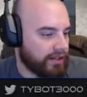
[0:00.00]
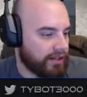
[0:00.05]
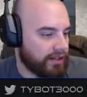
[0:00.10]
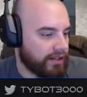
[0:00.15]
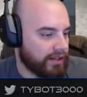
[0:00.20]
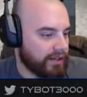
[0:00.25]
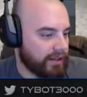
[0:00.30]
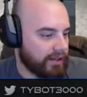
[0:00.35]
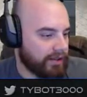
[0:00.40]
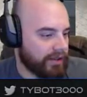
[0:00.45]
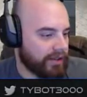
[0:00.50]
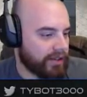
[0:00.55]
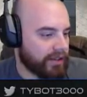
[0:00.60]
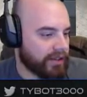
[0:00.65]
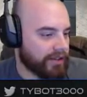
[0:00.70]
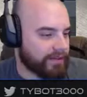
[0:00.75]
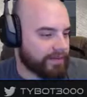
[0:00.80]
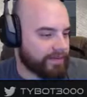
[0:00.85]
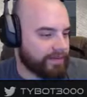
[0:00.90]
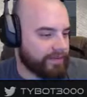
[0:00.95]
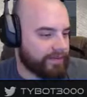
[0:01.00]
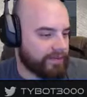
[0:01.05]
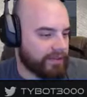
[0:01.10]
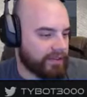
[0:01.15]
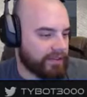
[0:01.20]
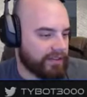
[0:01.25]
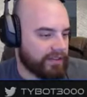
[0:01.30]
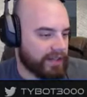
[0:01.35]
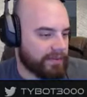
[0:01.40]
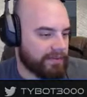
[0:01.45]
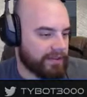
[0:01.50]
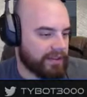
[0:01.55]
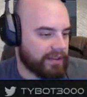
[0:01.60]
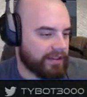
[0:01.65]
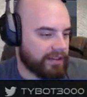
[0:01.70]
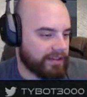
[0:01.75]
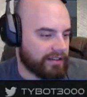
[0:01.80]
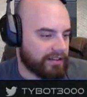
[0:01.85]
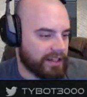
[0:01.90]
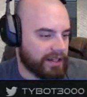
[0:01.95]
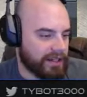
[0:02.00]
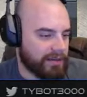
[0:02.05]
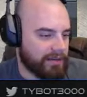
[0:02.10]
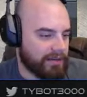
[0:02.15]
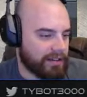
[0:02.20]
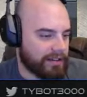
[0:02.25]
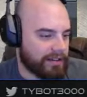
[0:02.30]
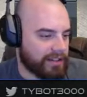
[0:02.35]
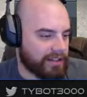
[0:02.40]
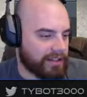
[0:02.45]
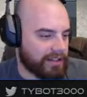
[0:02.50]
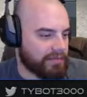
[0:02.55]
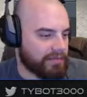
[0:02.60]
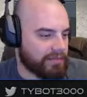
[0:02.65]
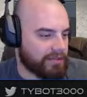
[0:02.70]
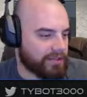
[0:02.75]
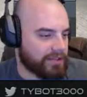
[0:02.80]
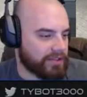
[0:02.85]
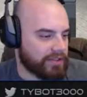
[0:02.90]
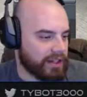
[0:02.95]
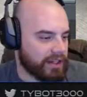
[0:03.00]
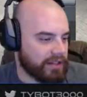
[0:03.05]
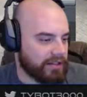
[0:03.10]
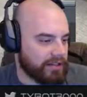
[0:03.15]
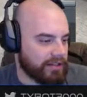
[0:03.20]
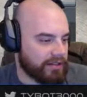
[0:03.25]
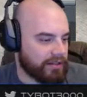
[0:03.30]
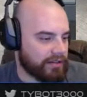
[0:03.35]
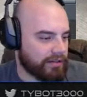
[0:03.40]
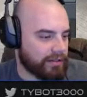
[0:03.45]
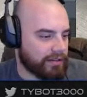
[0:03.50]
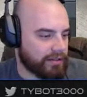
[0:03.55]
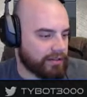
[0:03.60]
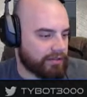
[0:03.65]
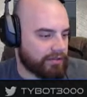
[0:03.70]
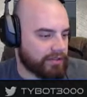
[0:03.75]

There we go. Slap that on top of R10 booster set. 33.